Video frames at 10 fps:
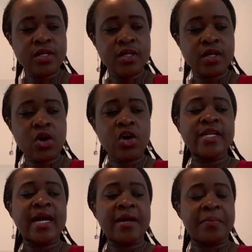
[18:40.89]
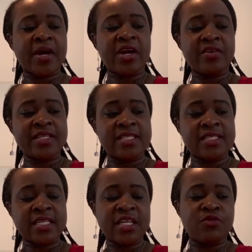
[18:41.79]
order our priorities.
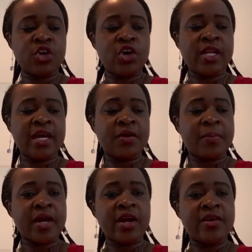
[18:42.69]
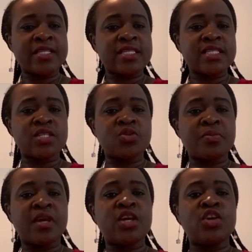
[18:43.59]
And if you order your priorities, it will
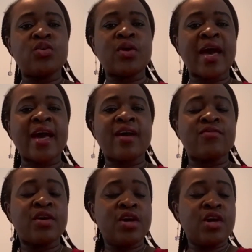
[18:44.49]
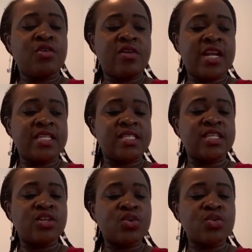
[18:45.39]
make you have
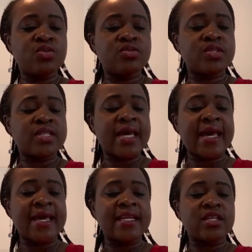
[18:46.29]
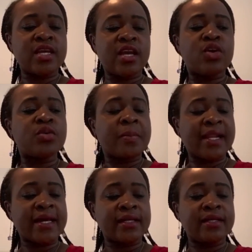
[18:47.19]
realistic goals and a good
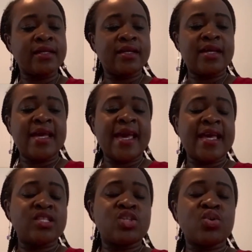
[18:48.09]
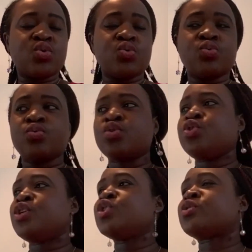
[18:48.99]
plan. And so you
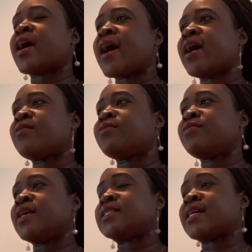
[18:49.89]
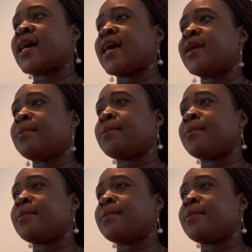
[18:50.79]
need to have a time